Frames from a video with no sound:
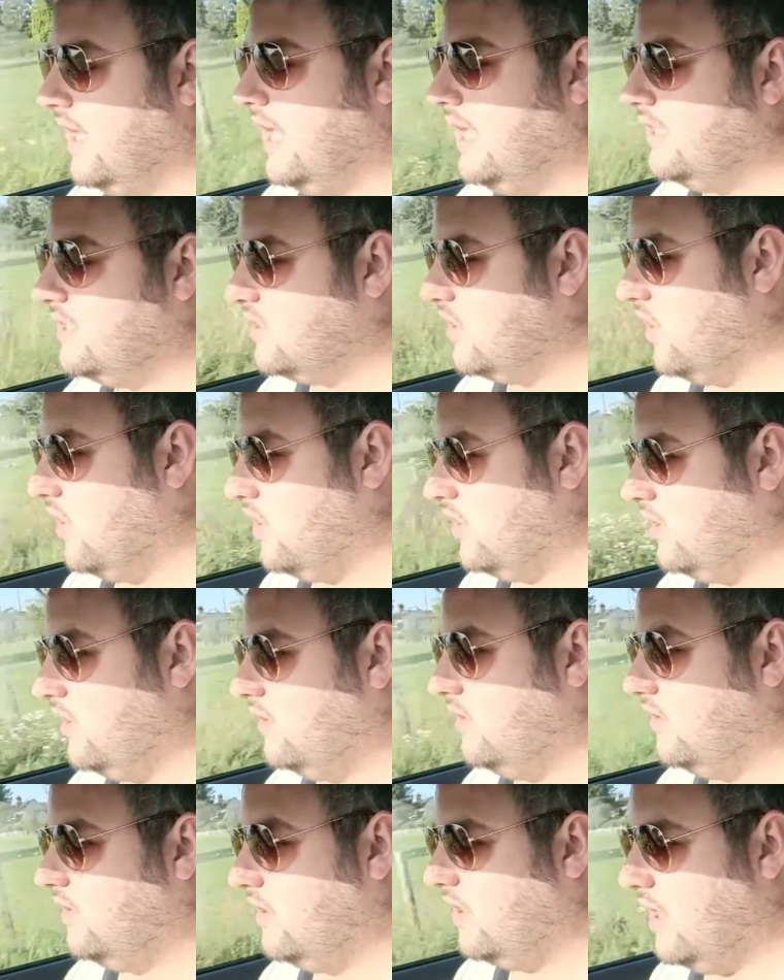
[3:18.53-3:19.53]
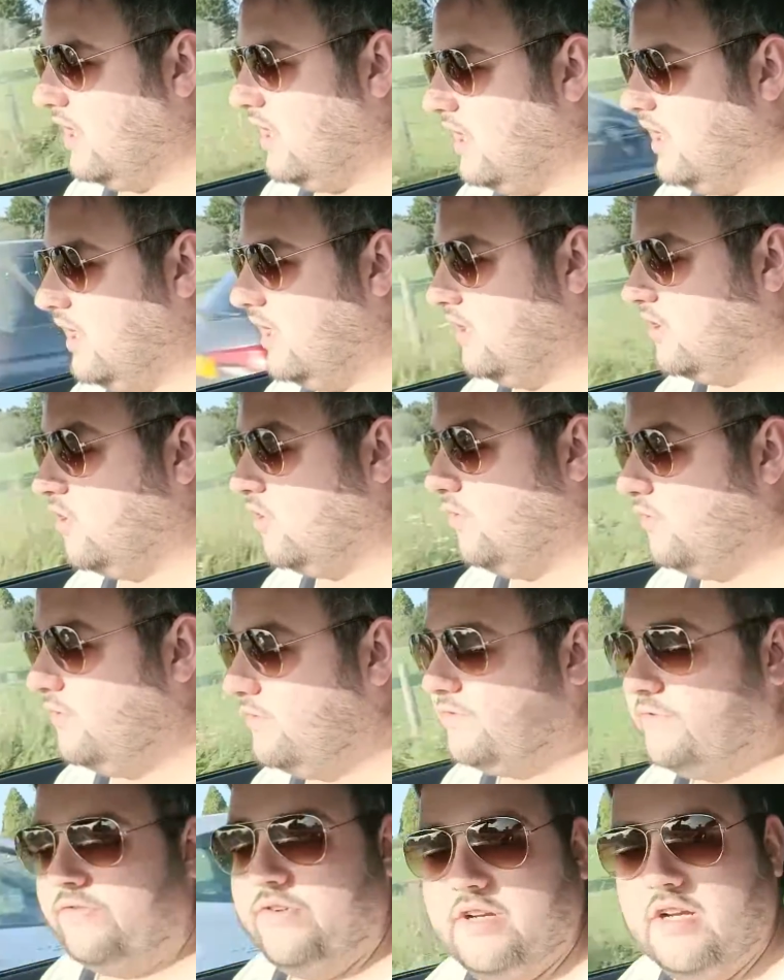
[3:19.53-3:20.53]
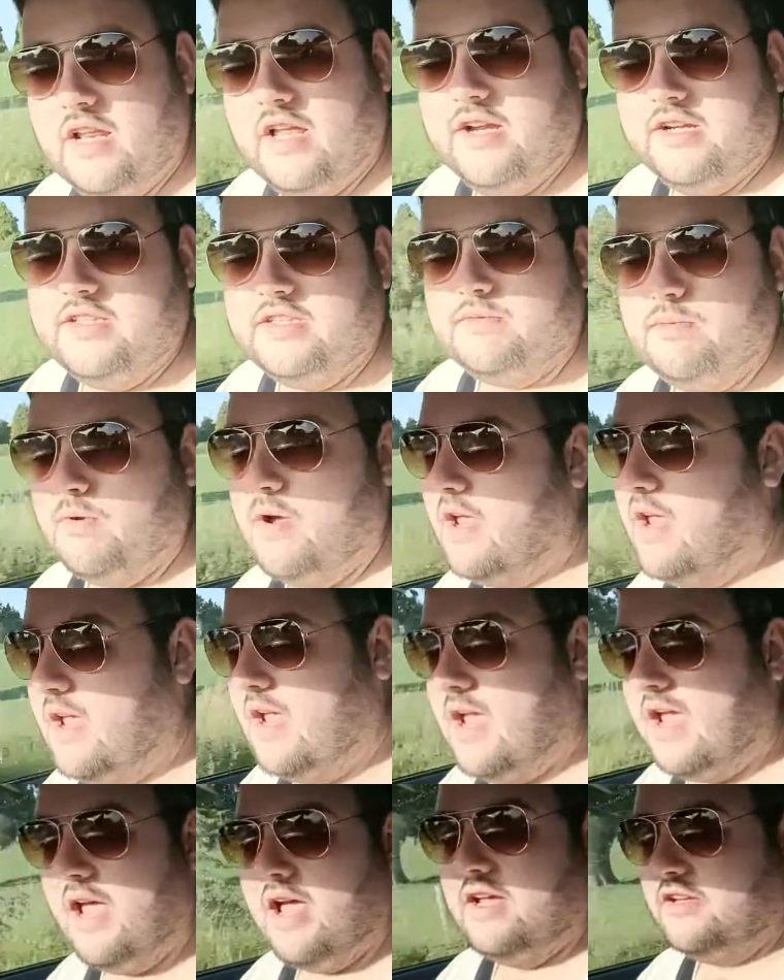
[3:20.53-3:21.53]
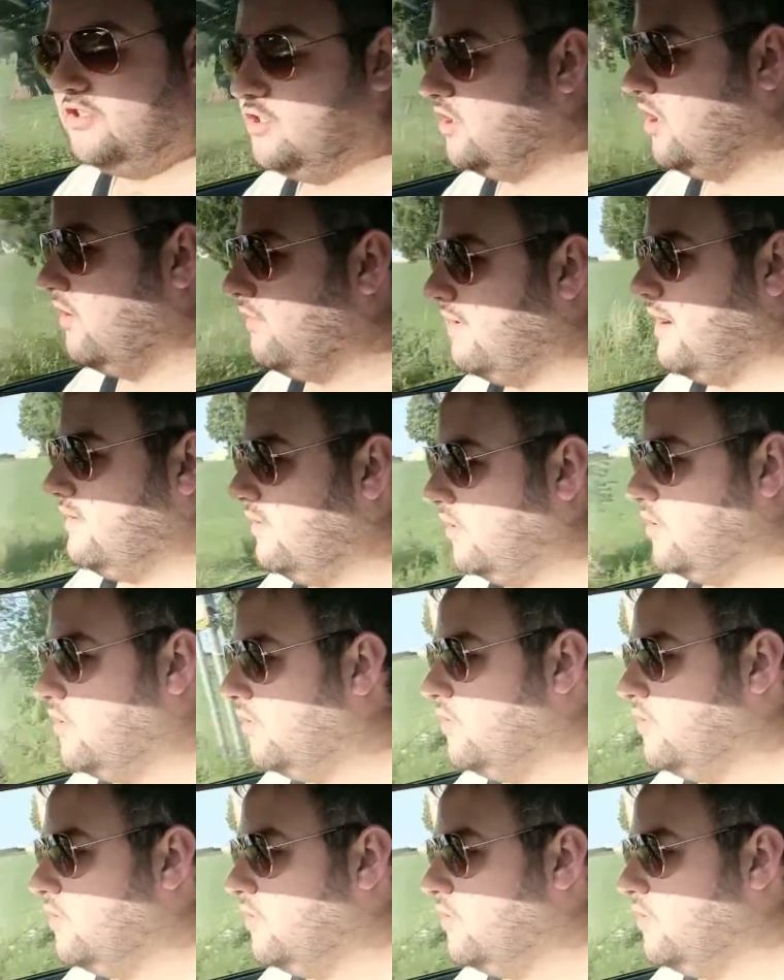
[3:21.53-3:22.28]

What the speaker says: It's got cornering lights where, as you go around a